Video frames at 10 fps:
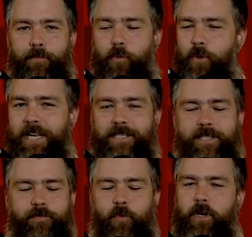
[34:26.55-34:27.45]

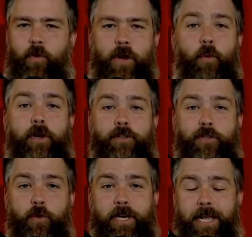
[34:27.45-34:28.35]
Breeds, what a great way to
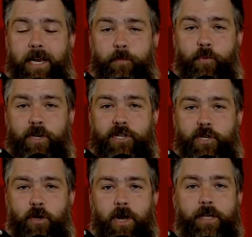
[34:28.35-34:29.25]
do it, and I'm pretty
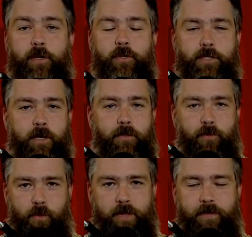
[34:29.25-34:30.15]
sure I used
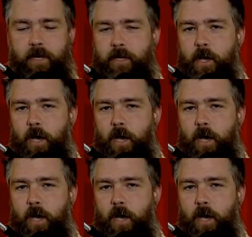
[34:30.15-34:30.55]
3 that